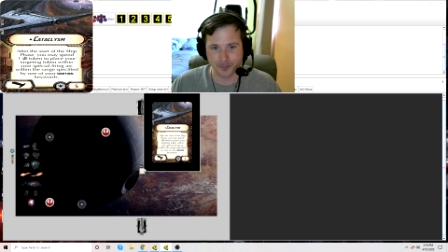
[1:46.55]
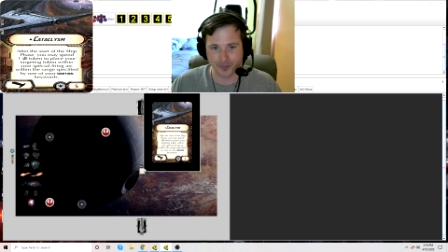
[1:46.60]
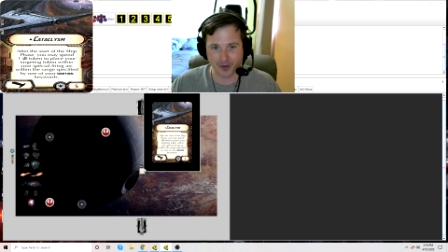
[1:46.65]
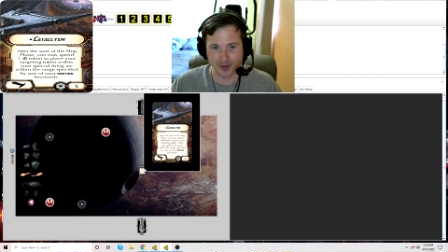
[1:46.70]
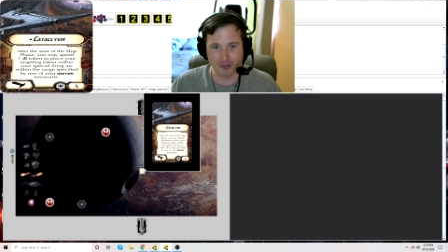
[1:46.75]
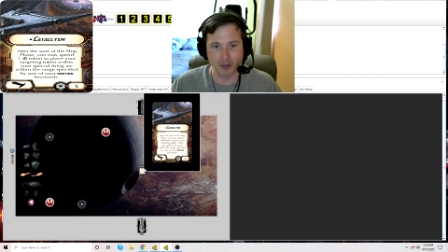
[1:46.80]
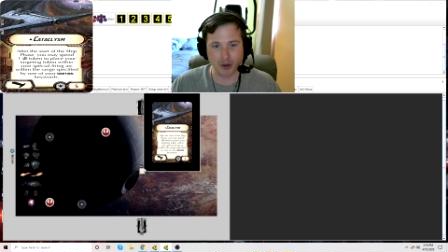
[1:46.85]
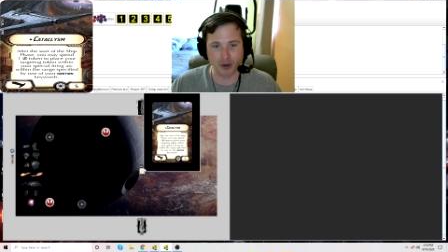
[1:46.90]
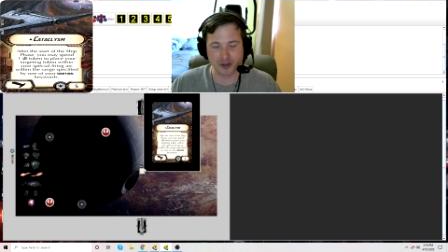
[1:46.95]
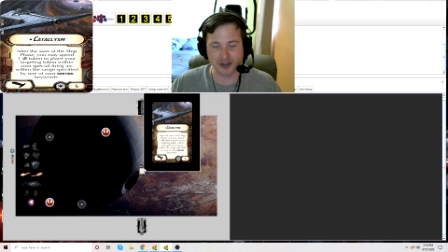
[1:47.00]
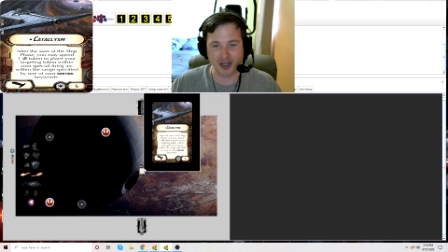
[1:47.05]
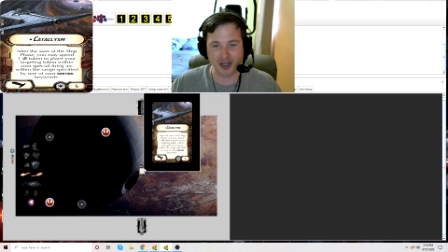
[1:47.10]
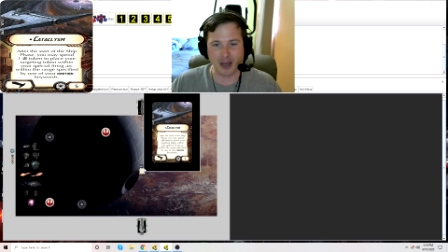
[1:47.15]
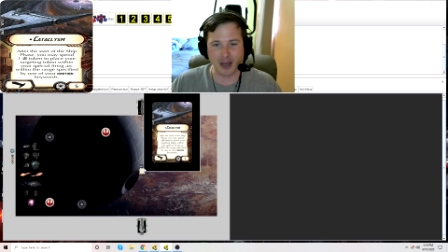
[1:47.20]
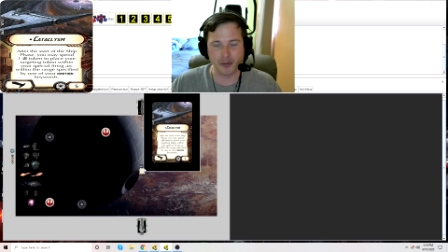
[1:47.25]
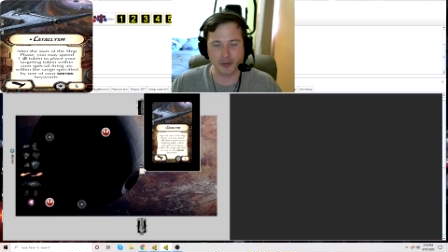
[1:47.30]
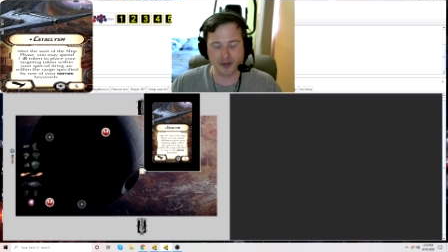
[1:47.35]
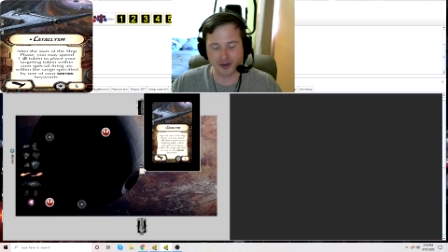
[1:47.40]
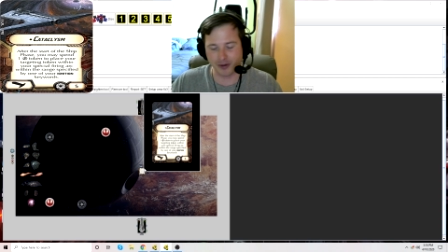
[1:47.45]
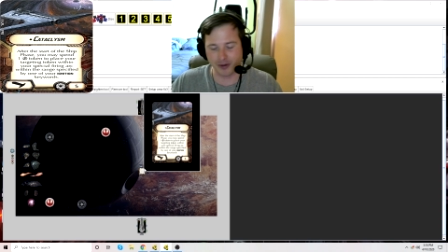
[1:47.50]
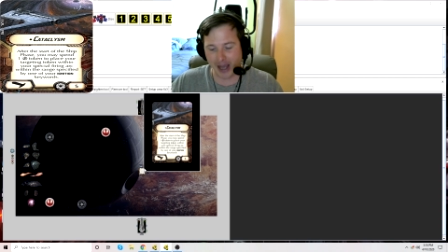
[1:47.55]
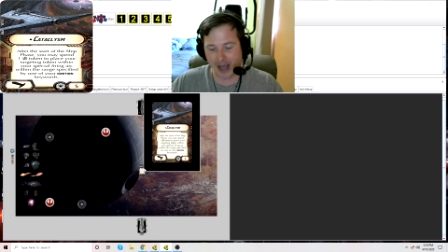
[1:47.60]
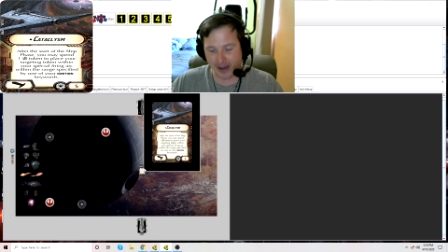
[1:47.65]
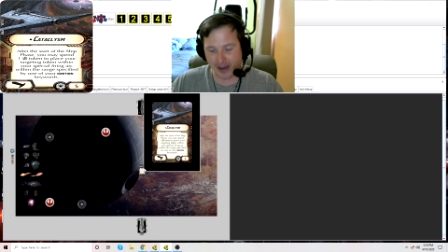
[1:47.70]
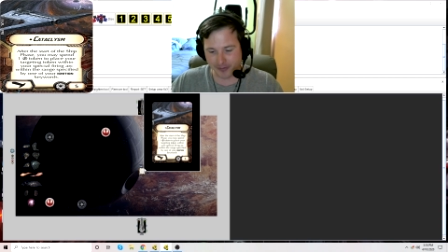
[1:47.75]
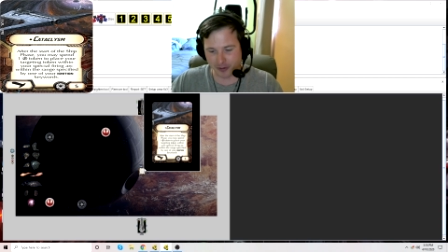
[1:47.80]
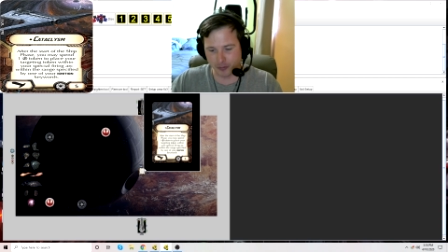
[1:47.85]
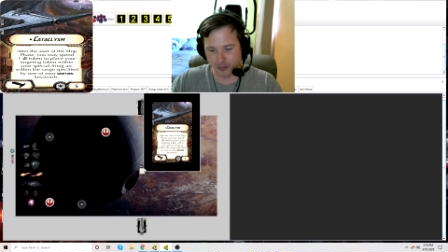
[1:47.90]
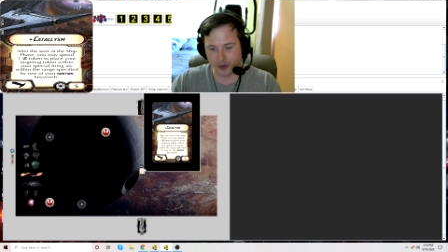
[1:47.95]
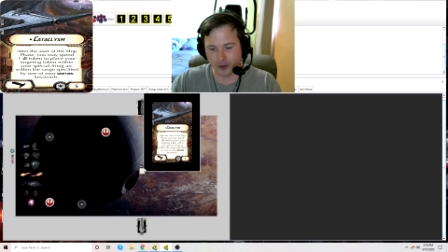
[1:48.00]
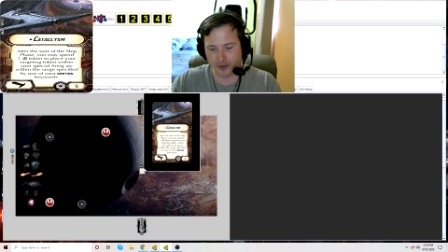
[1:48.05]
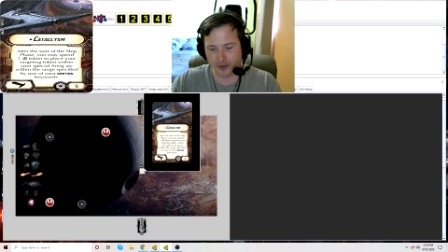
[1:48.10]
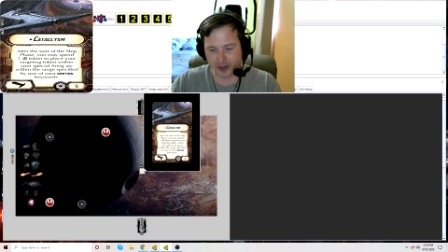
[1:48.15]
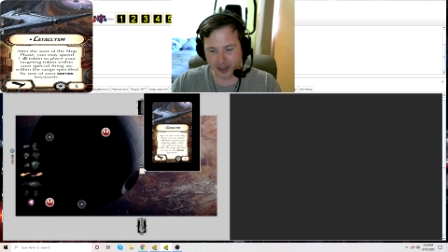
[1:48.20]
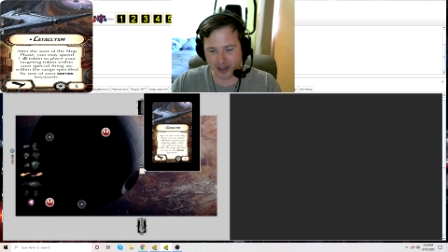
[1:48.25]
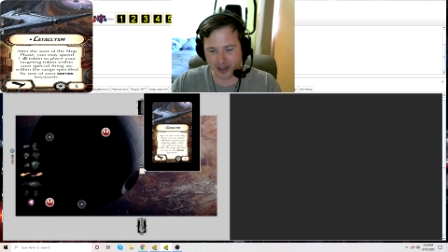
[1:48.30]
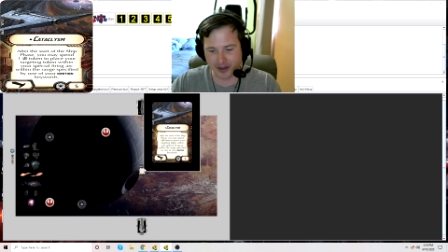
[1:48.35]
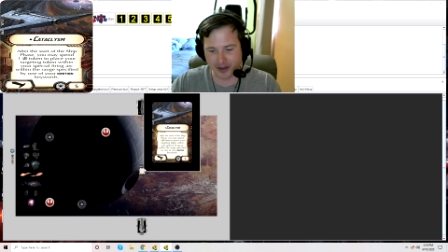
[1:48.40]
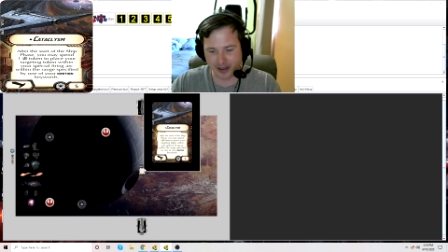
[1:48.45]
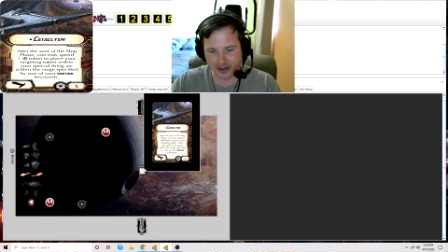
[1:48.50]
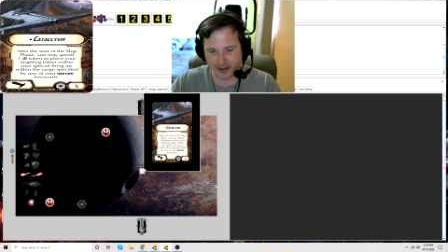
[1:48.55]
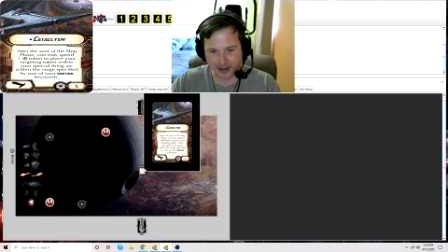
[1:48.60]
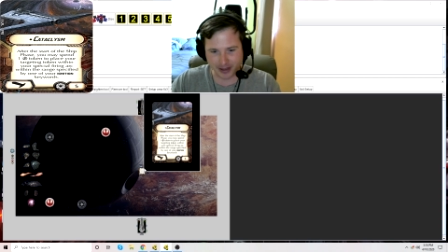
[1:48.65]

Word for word: most games, you know I have to move it and then